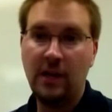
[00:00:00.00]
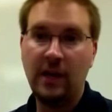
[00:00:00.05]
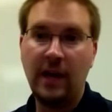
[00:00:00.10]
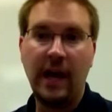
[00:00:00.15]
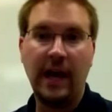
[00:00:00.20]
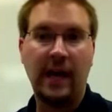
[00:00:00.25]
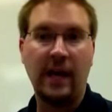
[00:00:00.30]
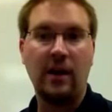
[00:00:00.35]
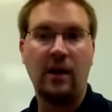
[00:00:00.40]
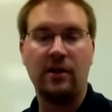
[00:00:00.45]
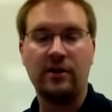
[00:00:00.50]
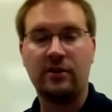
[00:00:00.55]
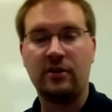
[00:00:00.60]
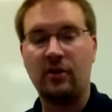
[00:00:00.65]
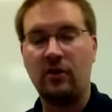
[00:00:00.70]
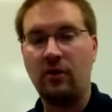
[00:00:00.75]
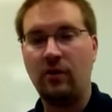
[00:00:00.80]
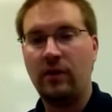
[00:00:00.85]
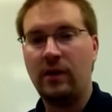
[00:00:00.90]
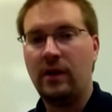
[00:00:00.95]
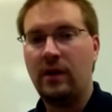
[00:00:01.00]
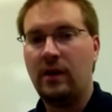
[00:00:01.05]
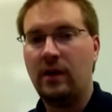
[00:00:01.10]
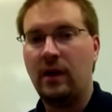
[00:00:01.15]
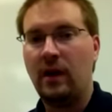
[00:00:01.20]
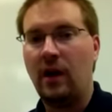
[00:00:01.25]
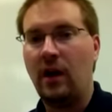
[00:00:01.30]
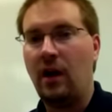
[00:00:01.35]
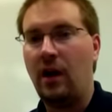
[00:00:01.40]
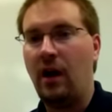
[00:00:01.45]
It can also,
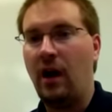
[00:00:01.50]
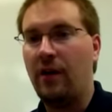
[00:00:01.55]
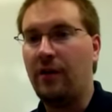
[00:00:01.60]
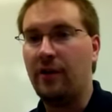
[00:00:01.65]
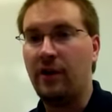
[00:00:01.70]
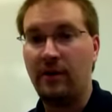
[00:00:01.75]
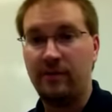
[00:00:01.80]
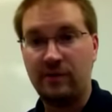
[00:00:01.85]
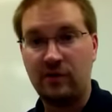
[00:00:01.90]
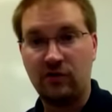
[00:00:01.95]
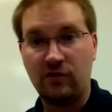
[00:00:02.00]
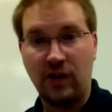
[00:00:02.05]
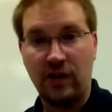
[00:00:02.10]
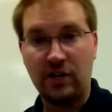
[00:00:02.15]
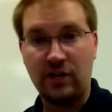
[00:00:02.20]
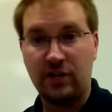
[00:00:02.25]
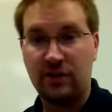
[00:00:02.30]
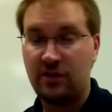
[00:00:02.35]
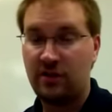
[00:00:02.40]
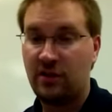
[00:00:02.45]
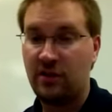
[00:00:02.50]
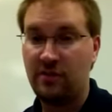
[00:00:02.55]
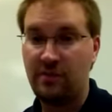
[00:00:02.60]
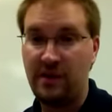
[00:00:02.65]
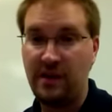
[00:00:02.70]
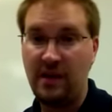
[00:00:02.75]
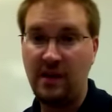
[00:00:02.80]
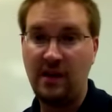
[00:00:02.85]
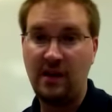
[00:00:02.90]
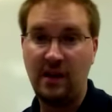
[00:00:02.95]
uh, other obstructions could
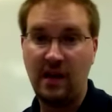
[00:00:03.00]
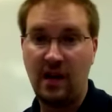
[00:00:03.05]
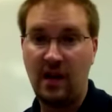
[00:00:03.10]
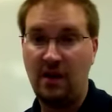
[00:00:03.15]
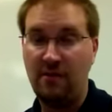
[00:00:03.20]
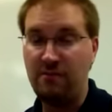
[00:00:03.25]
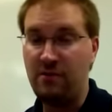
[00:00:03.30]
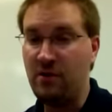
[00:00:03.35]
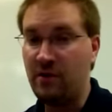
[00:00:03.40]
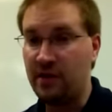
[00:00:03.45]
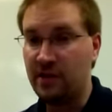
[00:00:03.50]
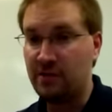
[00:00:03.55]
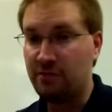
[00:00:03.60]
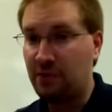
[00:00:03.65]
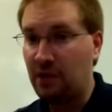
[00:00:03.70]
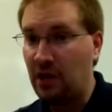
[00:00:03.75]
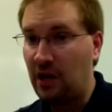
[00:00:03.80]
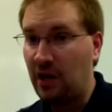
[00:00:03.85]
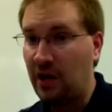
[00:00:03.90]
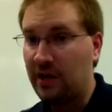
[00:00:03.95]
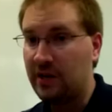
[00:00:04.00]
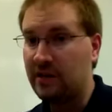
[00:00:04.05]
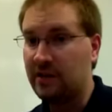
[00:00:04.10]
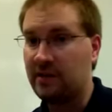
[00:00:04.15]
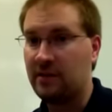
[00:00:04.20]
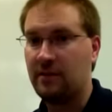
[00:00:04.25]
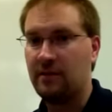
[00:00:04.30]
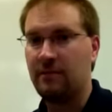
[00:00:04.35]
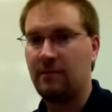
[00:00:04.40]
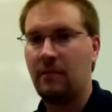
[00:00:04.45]
be uh, mucus
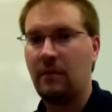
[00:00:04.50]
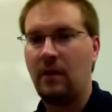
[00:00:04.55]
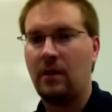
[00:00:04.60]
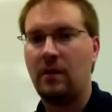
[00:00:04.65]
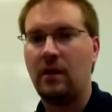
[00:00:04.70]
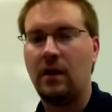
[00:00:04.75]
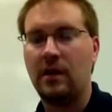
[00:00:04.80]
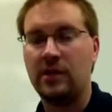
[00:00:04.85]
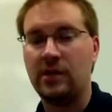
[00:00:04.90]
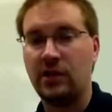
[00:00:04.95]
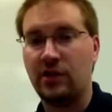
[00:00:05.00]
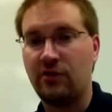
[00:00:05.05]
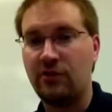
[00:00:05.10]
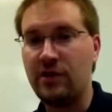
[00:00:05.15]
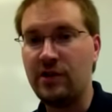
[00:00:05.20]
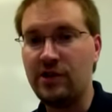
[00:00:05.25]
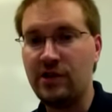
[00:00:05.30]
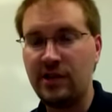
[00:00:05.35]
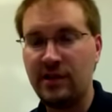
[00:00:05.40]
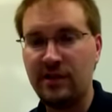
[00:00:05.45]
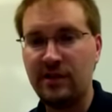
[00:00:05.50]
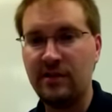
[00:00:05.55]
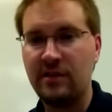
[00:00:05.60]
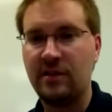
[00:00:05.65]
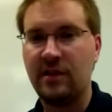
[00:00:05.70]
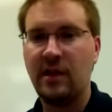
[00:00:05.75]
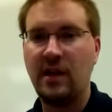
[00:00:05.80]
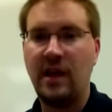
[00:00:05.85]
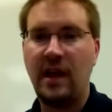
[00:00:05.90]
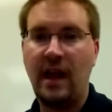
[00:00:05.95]
plugs, uh,
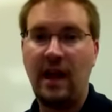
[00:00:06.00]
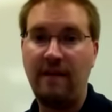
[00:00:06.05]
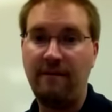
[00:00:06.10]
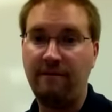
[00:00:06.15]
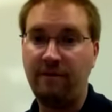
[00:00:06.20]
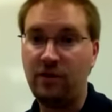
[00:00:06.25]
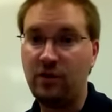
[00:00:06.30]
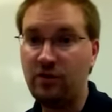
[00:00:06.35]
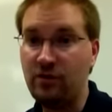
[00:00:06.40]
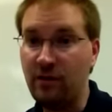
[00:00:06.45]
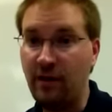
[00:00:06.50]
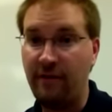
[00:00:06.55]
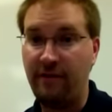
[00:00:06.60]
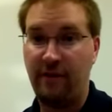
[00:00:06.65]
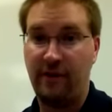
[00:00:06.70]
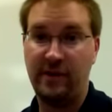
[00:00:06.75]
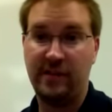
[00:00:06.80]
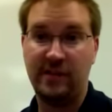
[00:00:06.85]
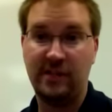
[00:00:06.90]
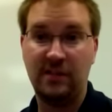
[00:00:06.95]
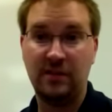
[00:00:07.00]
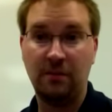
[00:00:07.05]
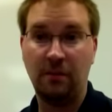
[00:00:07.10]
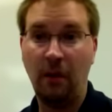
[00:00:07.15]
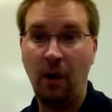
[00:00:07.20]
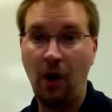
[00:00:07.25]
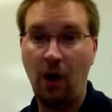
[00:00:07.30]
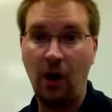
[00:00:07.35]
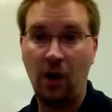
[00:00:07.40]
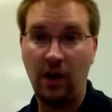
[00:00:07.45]
secretions, a, a very
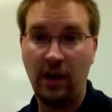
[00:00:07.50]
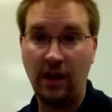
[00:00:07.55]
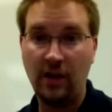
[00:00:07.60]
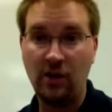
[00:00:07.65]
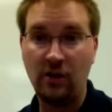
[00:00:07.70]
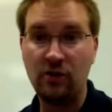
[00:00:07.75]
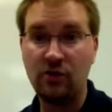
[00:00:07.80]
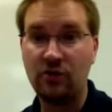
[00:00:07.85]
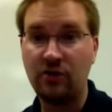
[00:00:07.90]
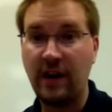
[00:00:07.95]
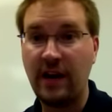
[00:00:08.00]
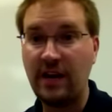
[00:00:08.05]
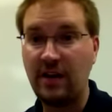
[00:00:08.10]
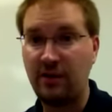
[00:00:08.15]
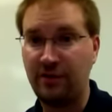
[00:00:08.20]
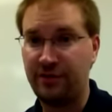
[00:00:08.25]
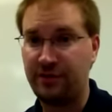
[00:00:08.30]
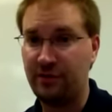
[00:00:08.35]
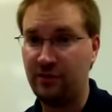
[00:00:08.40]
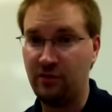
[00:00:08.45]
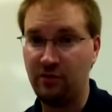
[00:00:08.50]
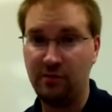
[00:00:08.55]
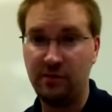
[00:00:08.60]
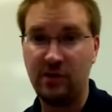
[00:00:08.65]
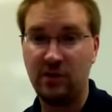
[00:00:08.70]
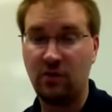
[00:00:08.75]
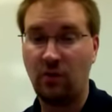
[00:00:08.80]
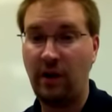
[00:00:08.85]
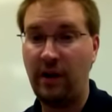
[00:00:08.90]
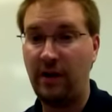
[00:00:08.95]
small endotracheal tube,
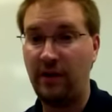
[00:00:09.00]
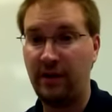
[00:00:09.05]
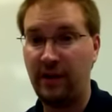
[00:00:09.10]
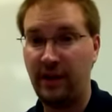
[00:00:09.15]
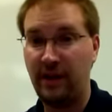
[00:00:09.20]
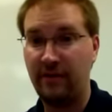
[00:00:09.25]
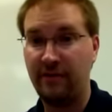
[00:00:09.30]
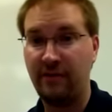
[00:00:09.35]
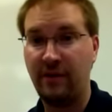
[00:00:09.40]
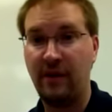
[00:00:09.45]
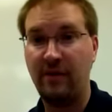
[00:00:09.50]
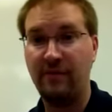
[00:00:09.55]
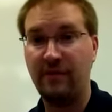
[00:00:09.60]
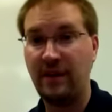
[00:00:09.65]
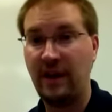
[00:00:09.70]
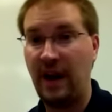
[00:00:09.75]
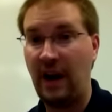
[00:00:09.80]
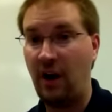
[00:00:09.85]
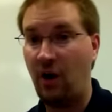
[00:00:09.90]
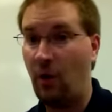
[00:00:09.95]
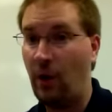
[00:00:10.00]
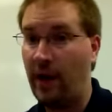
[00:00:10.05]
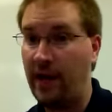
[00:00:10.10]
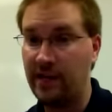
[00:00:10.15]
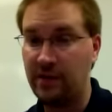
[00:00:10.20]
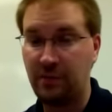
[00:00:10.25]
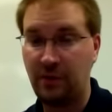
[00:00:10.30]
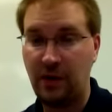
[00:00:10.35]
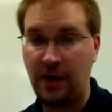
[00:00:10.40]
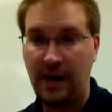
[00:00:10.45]
swelling of, of the
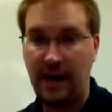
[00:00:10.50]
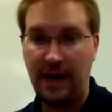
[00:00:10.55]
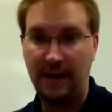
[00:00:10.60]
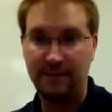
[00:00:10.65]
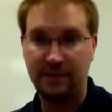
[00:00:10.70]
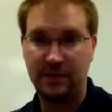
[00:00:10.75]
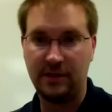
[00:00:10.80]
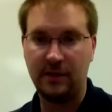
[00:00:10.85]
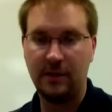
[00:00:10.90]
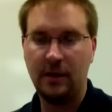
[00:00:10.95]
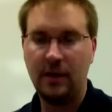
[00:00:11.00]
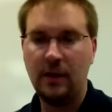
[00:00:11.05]
airways perhaps.